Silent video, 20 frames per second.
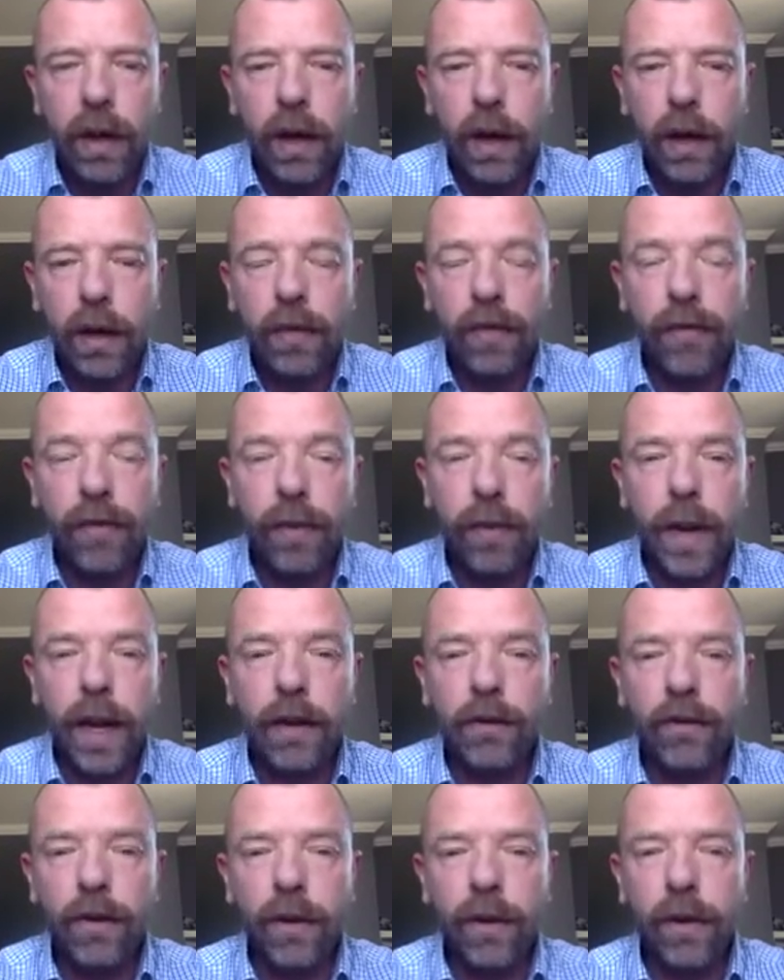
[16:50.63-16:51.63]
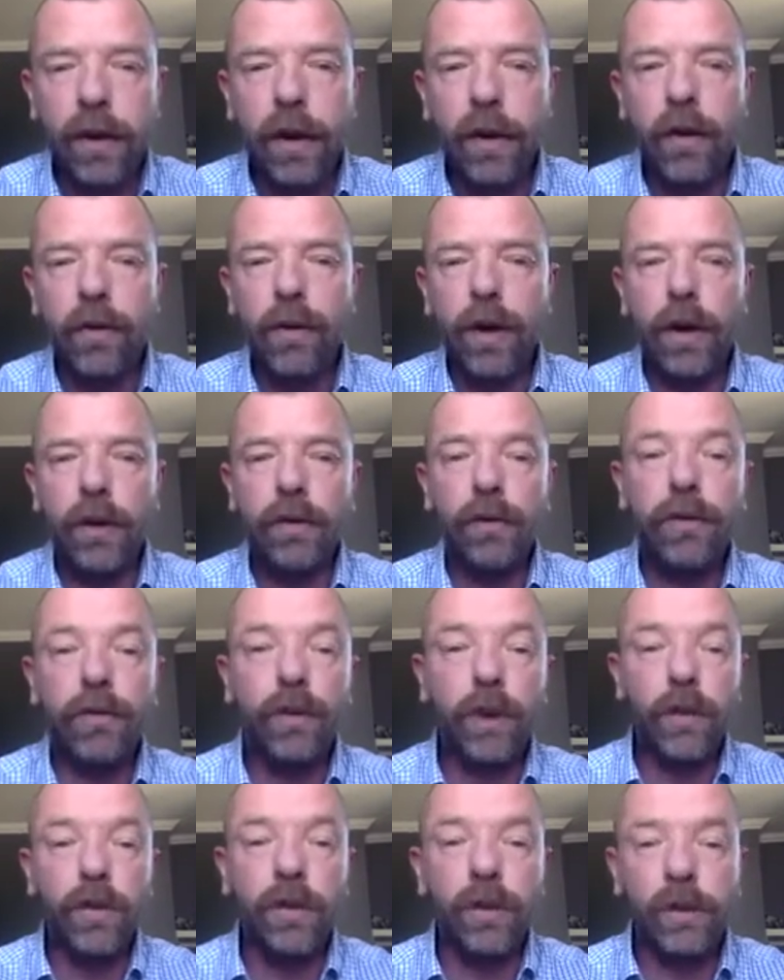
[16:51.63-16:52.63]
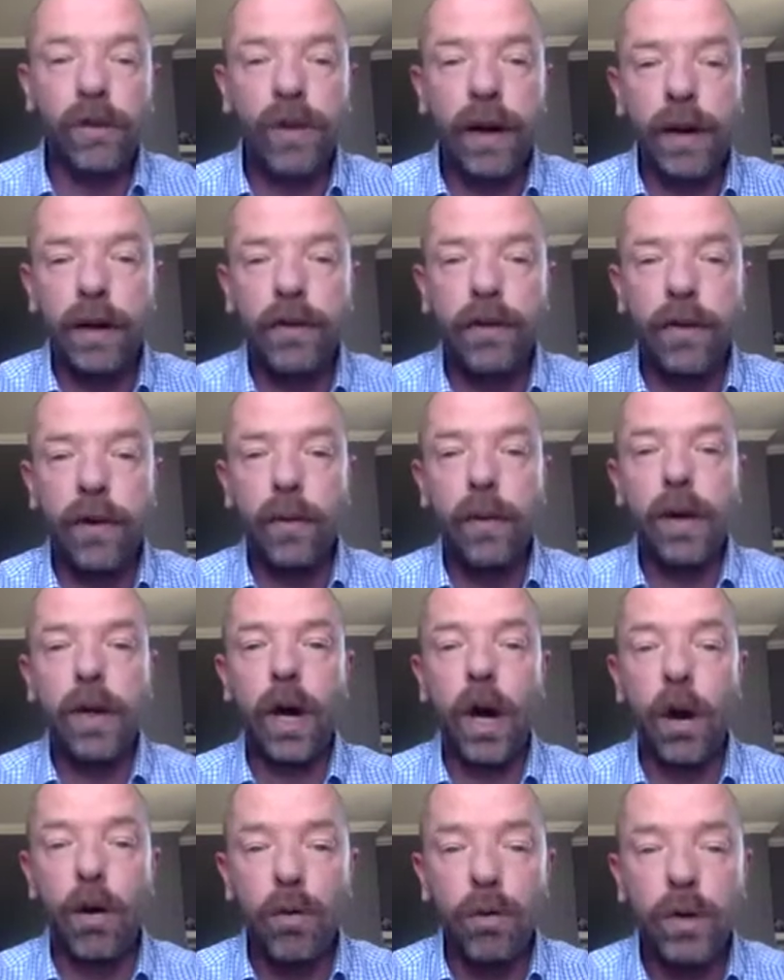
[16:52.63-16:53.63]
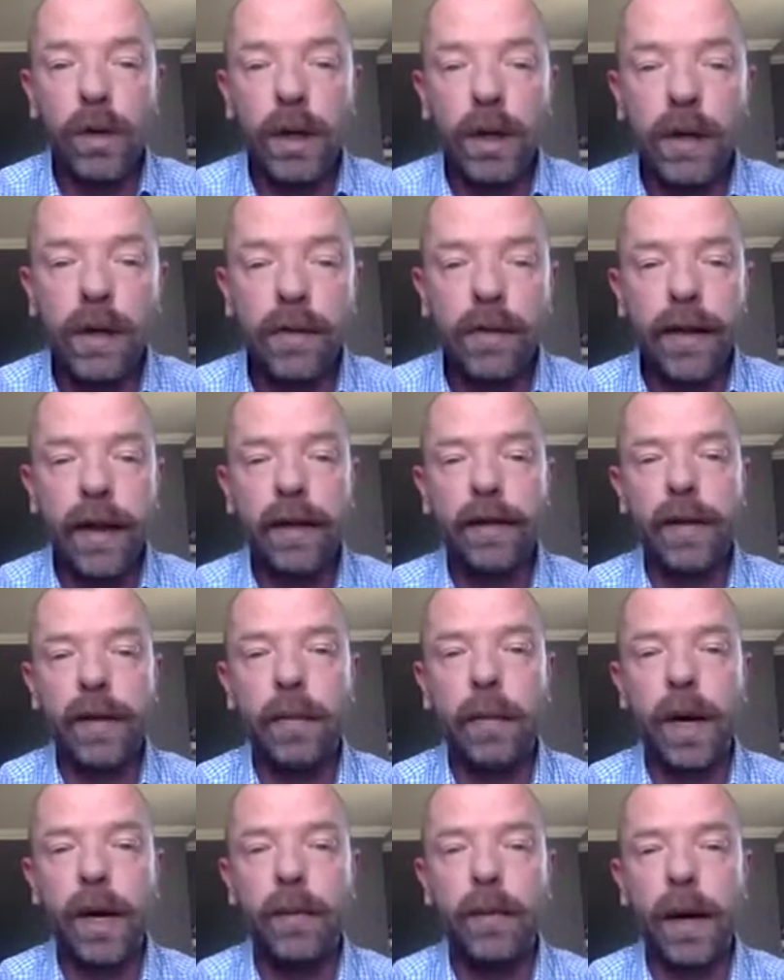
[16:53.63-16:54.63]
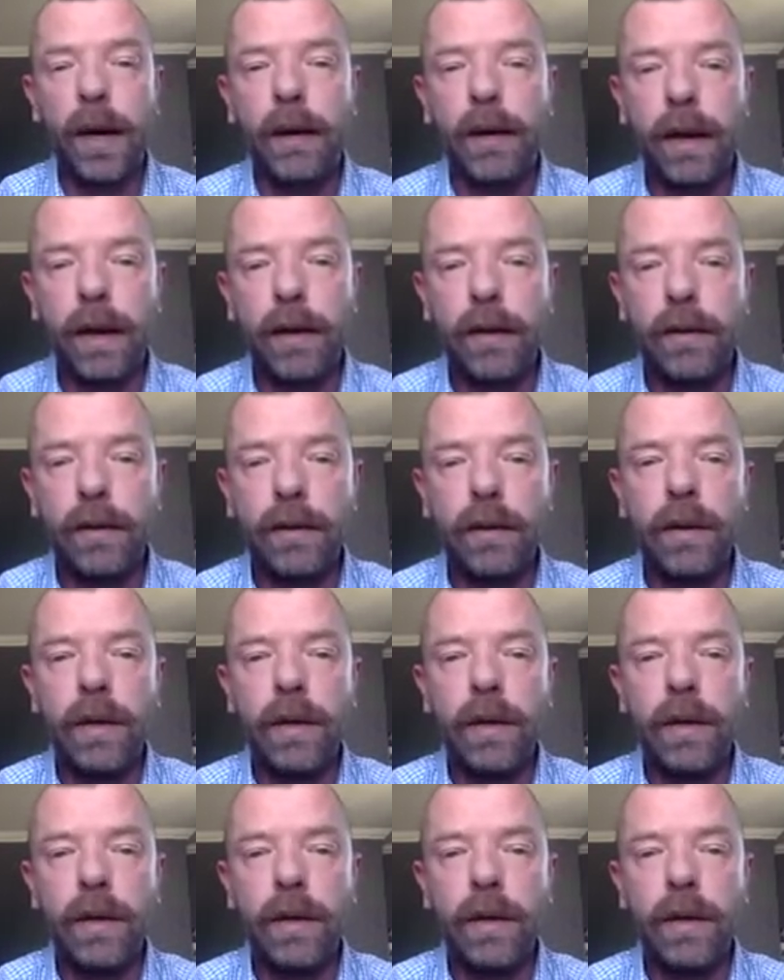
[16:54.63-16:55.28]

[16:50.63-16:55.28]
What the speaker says: information. Those are structural variants that were only detected by Bionano.